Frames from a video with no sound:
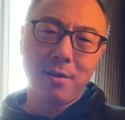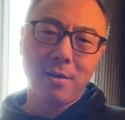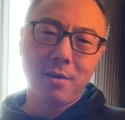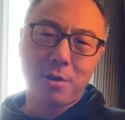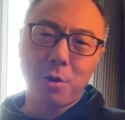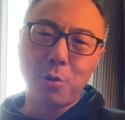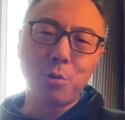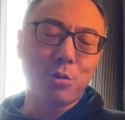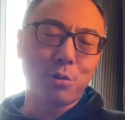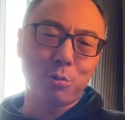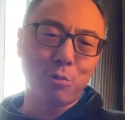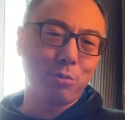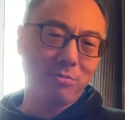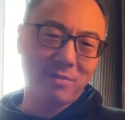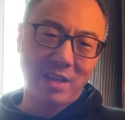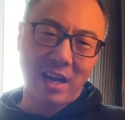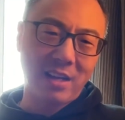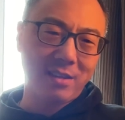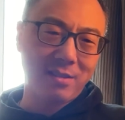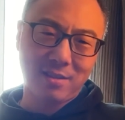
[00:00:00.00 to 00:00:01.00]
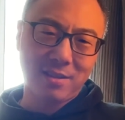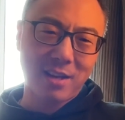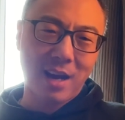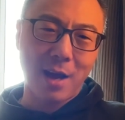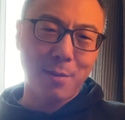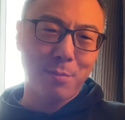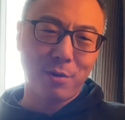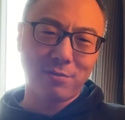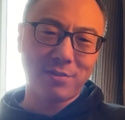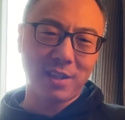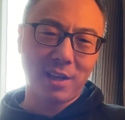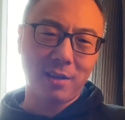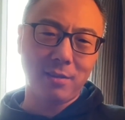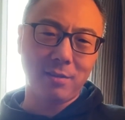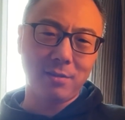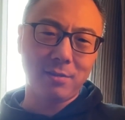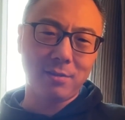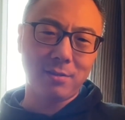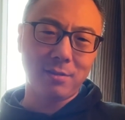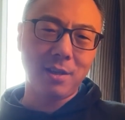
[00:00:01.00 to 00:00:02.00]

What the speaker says: go through that type of things.